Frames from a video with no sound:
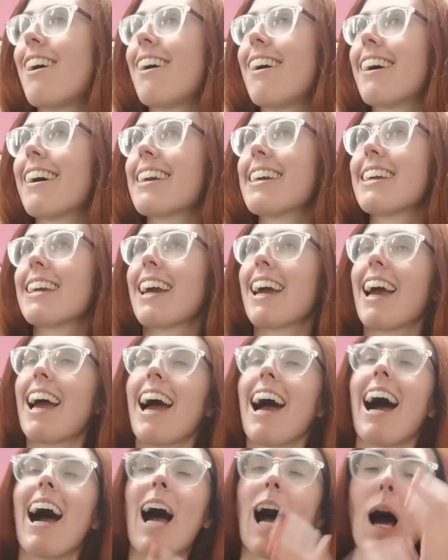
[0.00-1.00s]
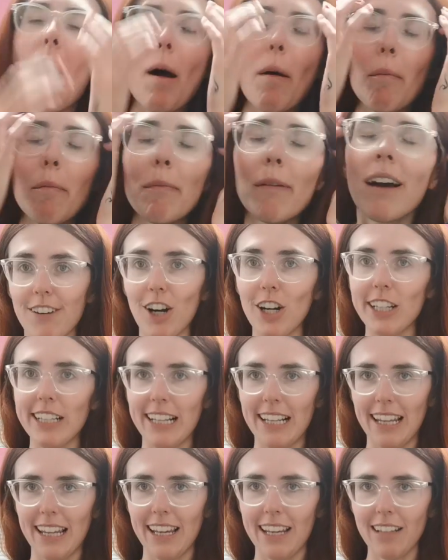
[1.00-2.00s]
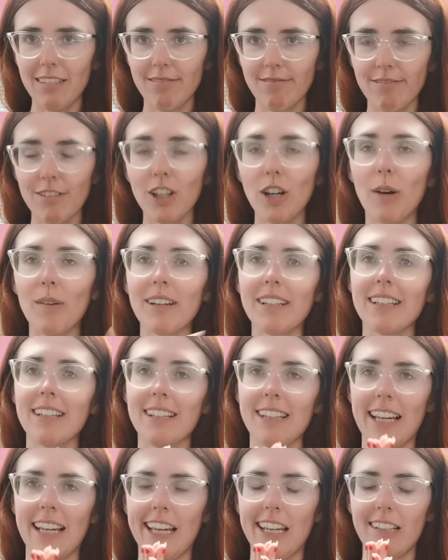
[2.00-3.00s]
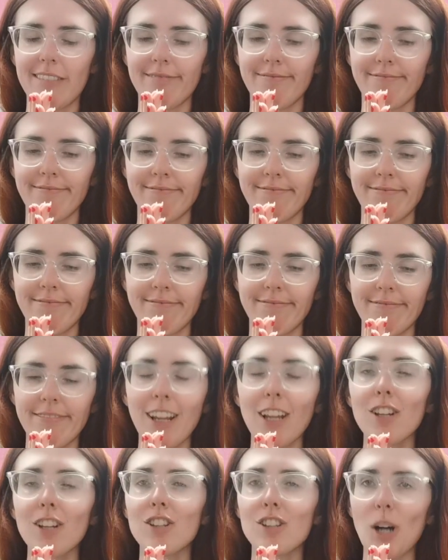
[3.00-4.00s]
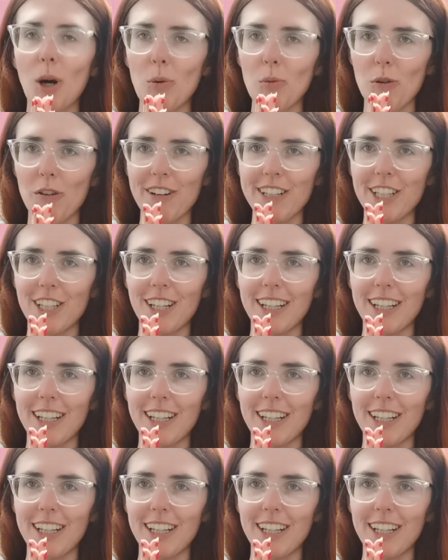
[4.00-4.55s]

I am finally going to see Don't Worry